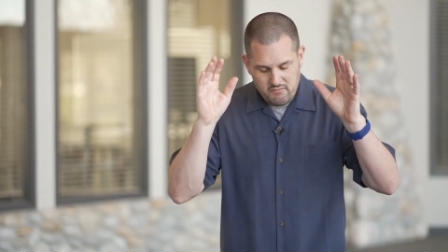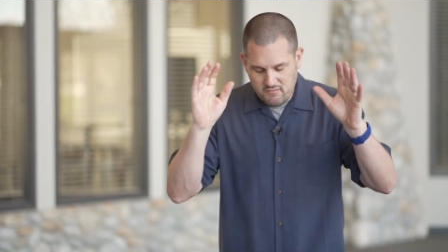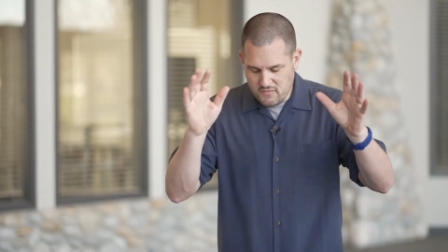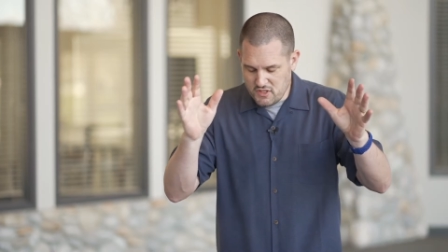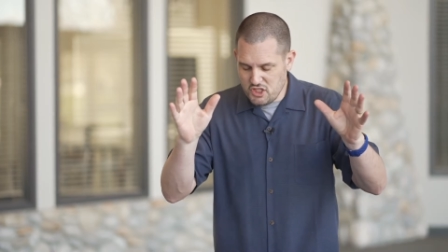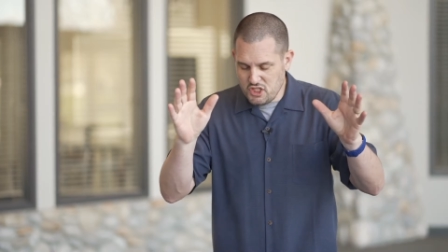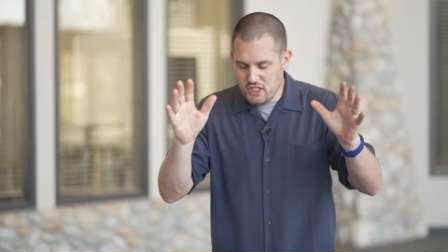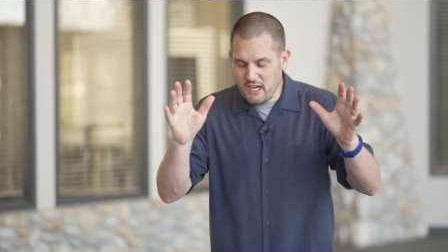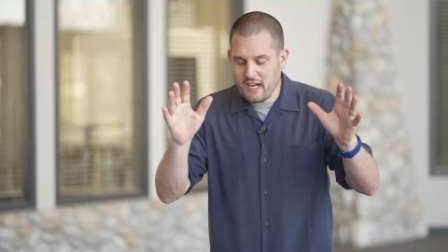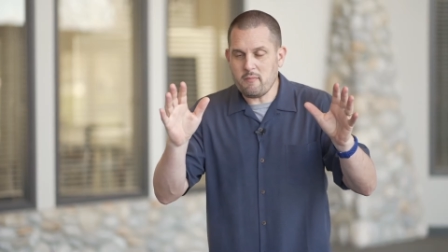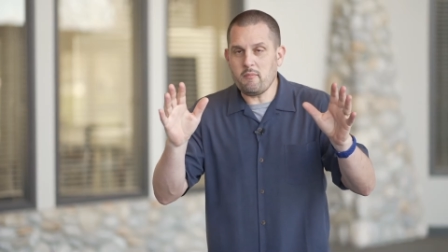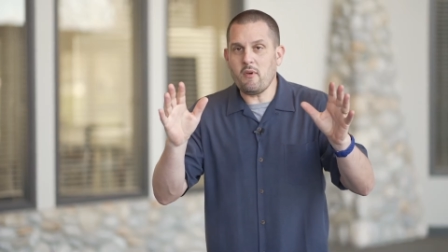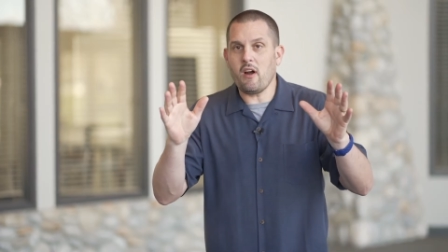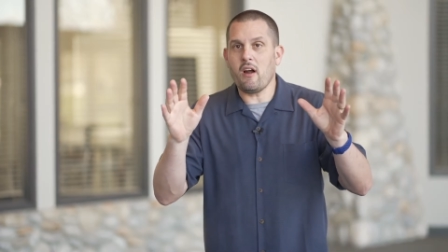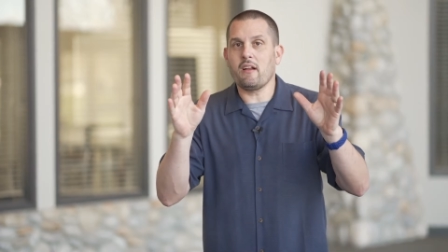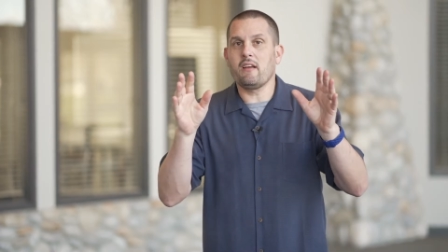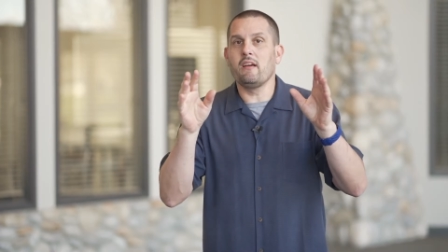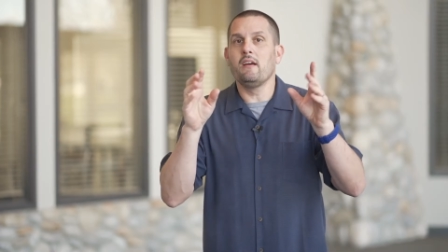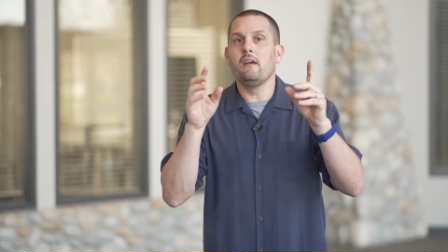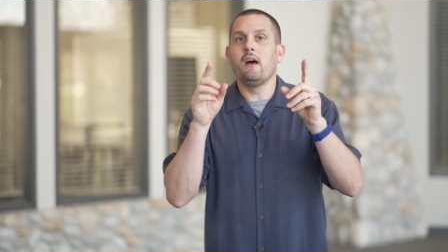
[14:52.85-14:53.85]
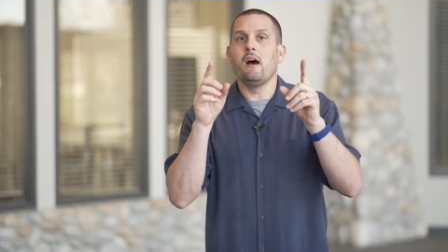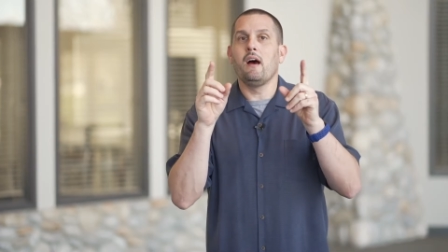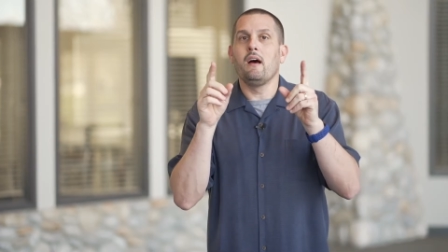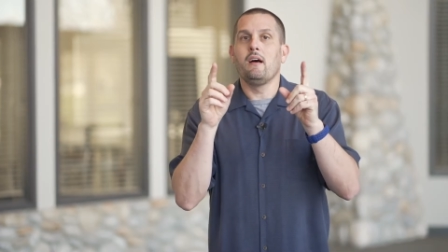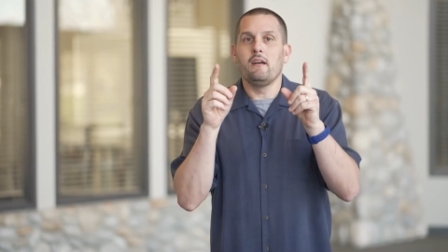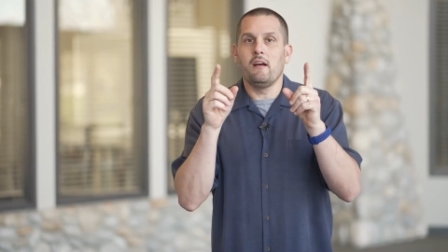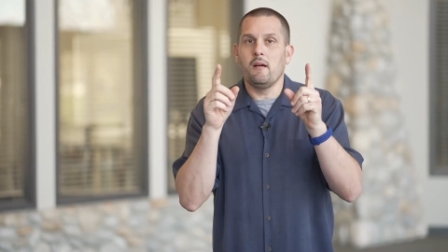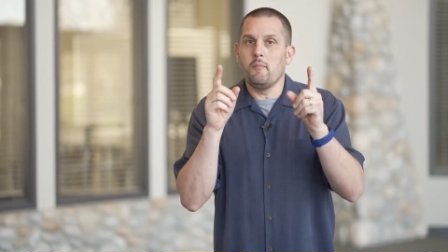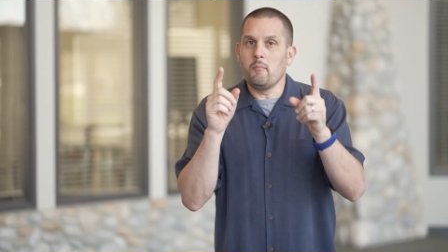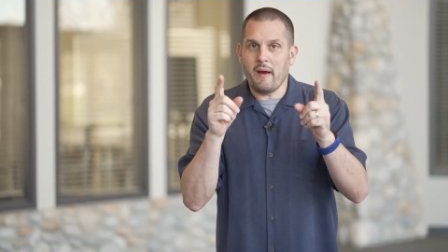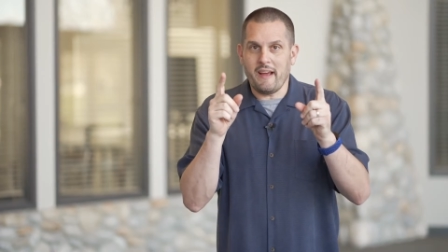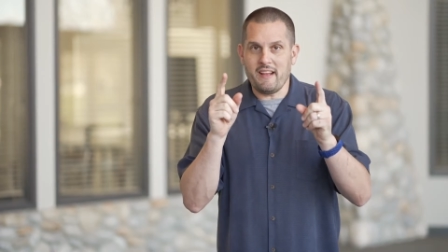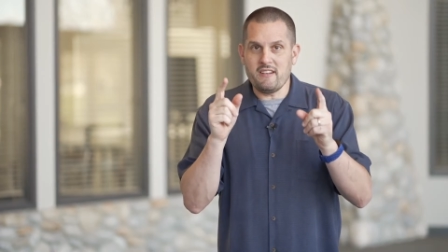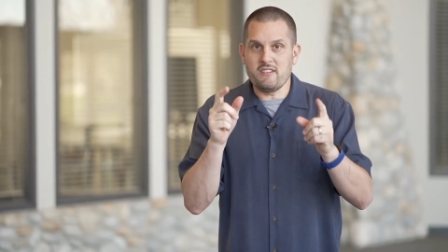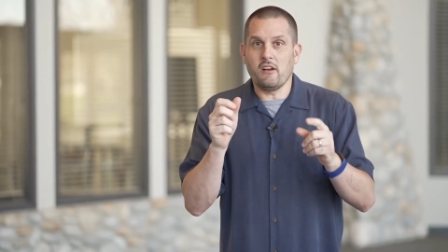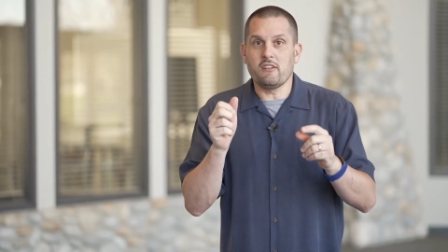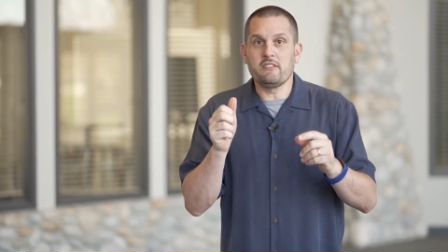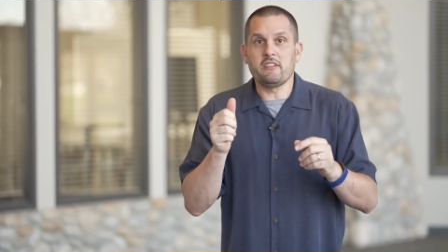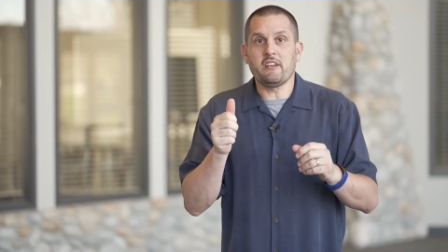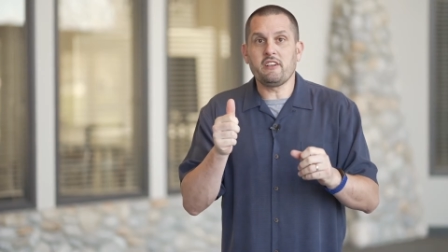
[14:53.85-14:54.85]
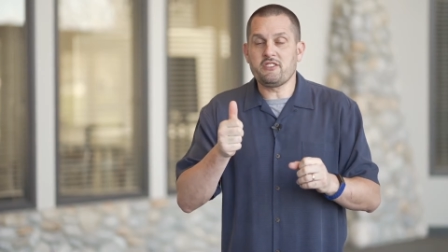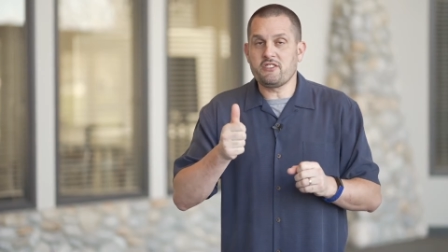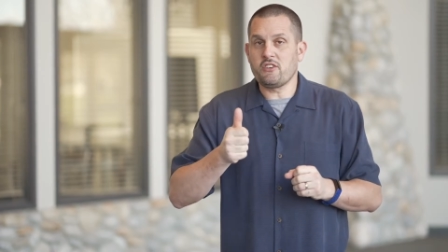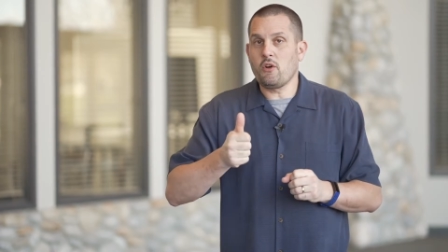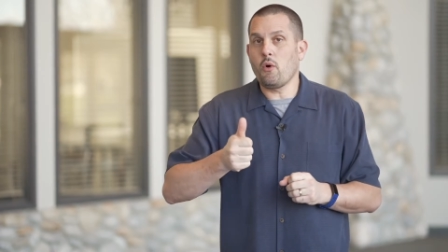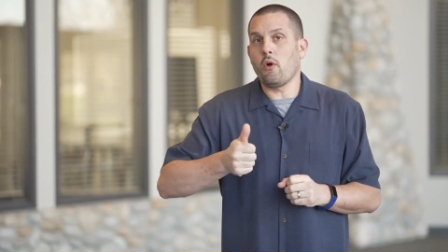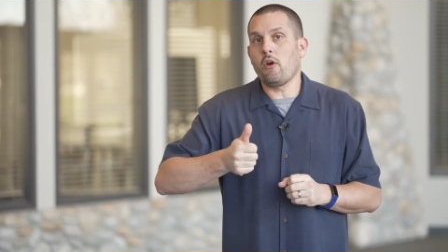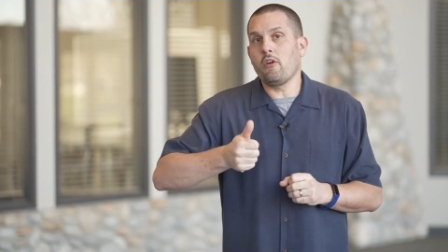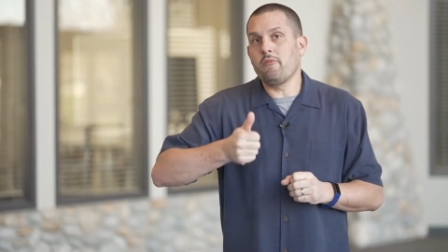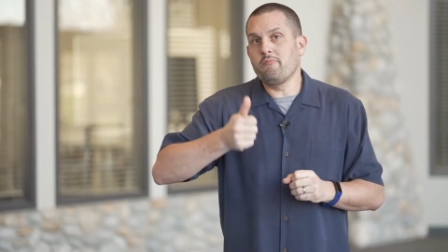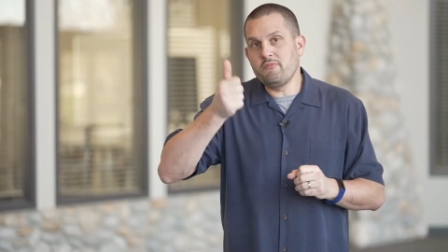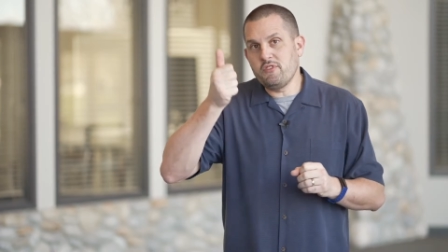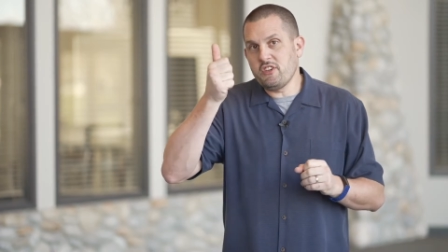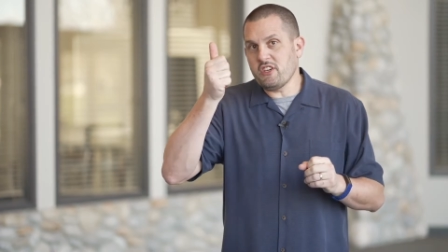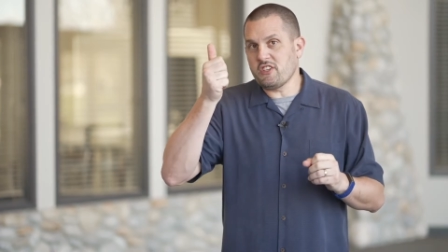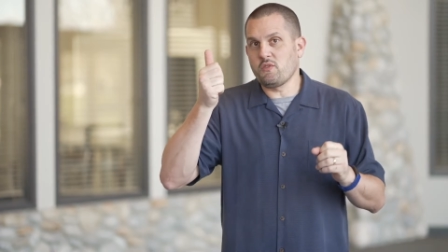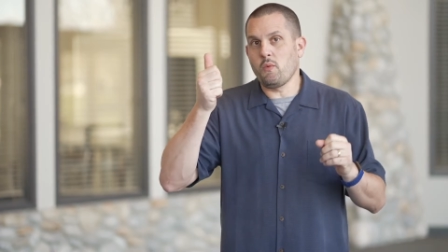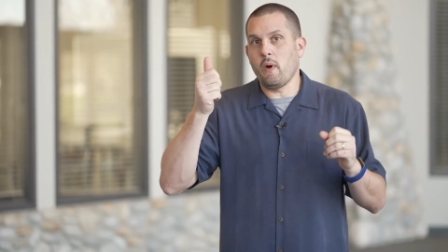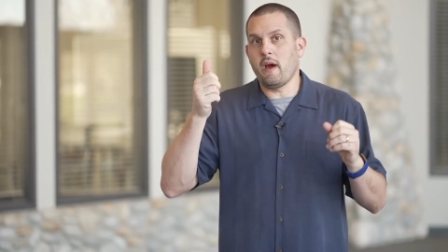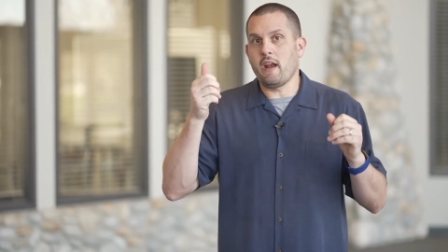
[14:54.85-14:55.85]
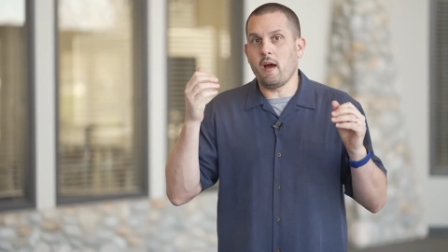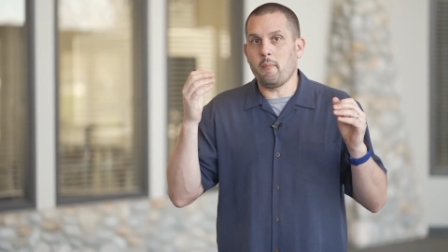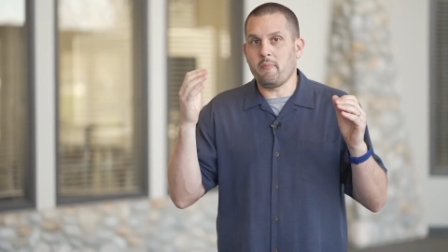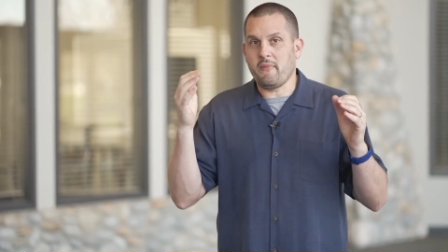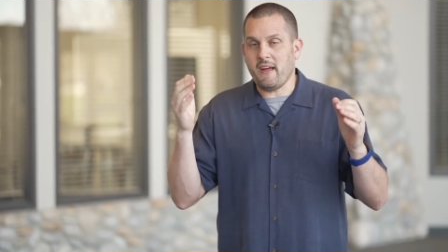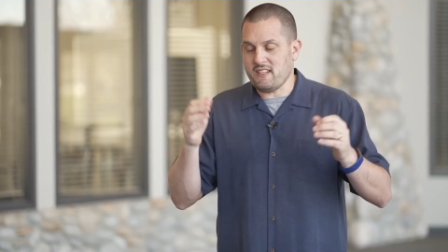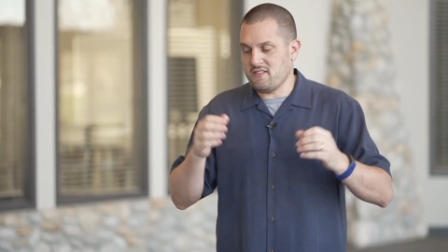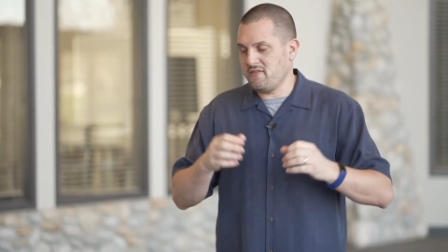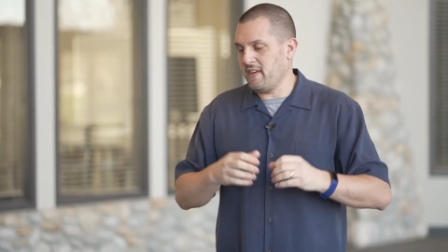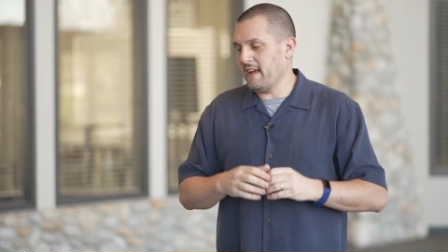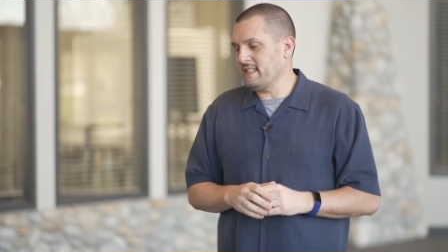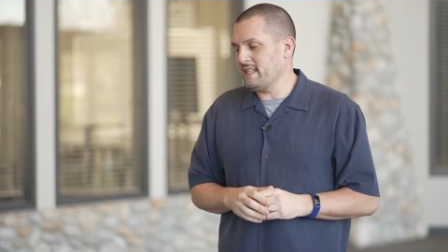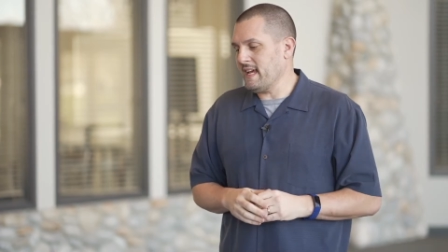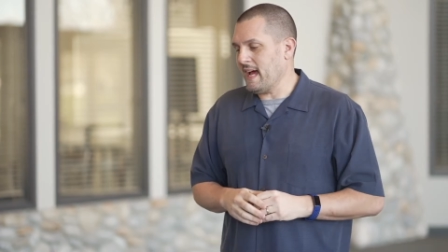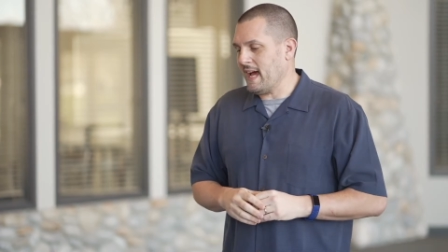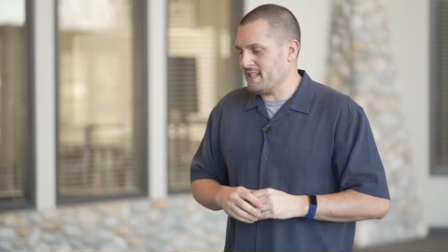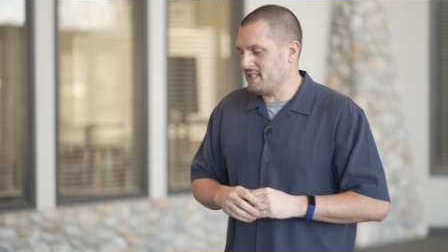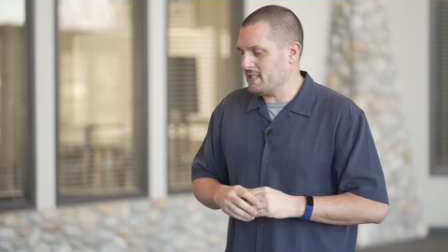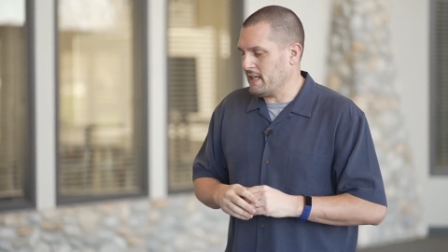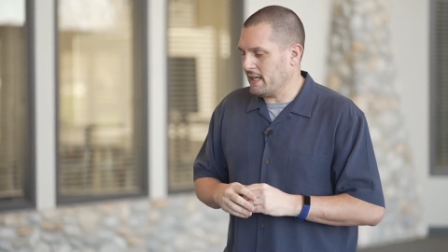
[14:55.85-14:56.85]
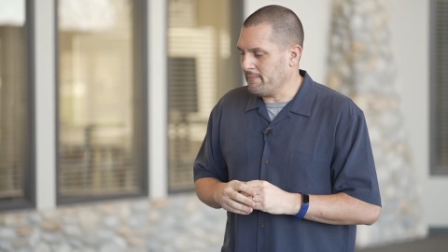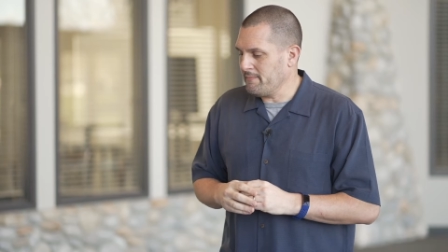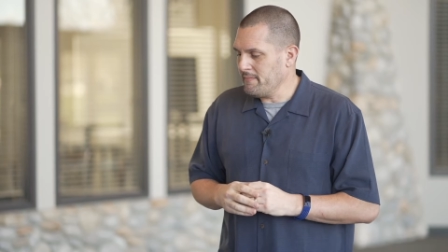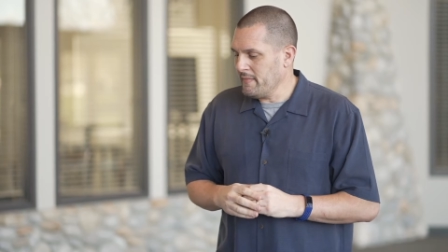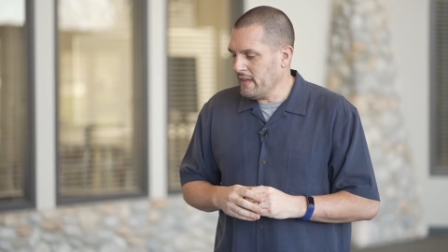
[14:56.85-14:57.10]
Check mark. My adulting score just went up. That's fantastic.